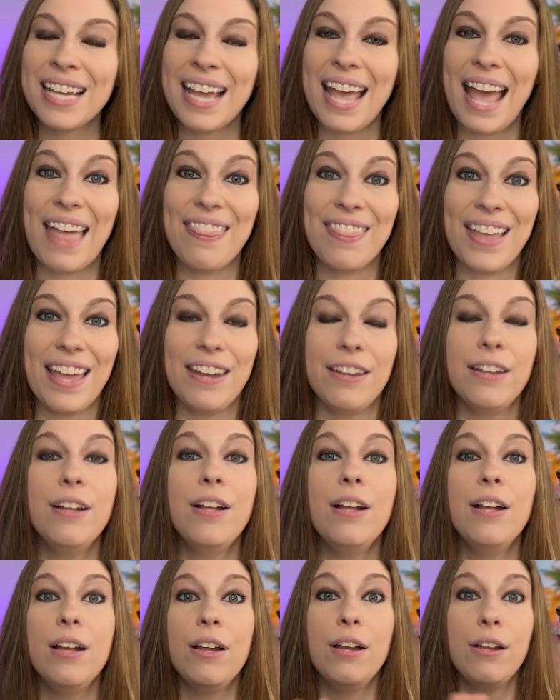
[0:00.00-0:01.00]
and then
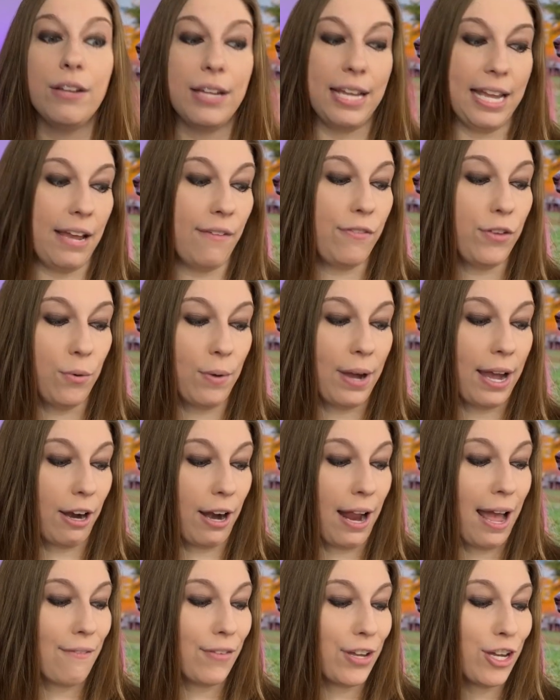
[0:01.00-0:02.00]
if you are
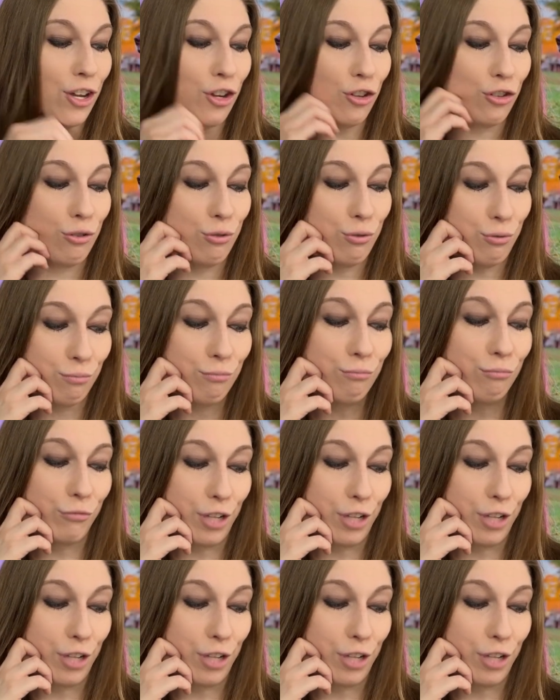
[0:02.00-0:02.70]
having issues